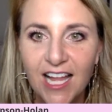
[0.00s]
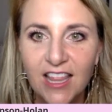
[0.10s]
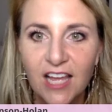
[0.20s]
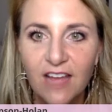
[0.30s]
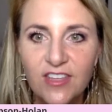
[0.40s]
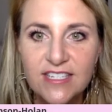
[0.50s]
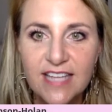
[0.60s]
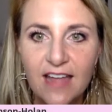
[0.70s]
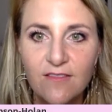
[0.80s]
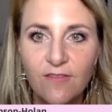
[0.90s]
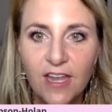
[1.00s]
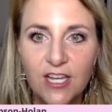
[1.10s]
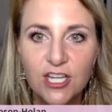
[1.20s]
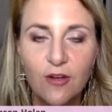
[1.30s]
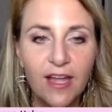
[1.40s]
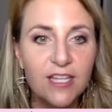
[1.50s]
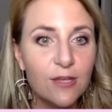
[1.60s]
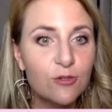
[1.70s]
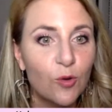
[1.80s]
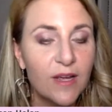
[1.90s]
Love the satin finish. Okay,
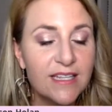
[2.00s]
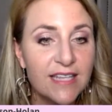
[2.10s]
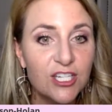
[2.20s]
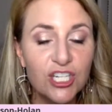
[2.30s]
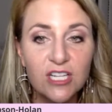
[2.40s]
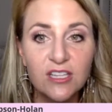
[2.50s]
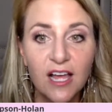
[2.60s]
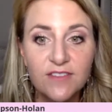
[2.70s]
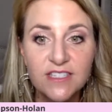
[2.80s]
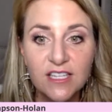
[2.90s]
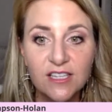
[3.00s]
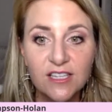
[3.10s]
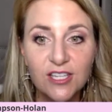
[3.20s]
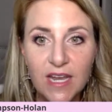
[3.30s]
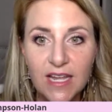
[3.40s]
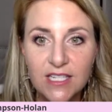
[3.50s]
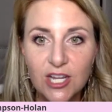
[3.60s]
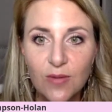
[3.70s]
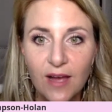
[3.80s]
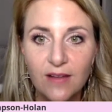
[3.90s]
so Joy says she loves the luminous.
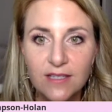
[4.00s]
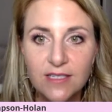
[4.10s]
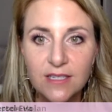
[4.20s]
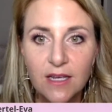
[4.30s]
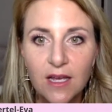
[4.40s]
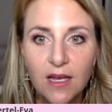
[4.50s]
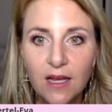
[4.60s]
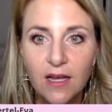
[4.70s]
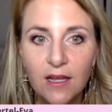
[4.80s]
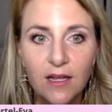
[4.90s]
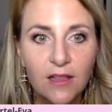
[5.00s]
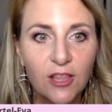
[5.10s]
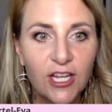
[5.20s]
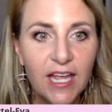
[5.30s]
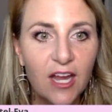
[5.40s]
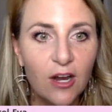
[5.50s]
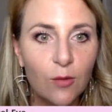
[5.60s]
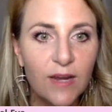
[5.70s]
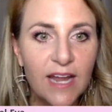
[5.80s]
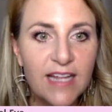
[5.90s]
Who else? Look at here.
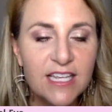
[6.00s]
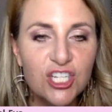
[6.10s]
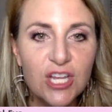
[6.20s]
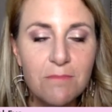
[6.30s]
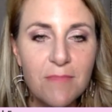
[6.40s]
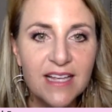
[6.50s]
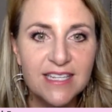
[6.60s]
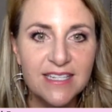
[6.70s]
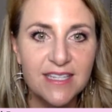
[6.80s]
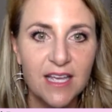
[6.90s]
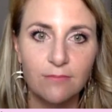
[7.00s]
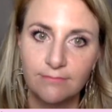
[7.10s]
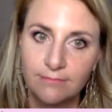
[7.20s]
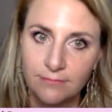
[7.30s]
Renee says she mixes them.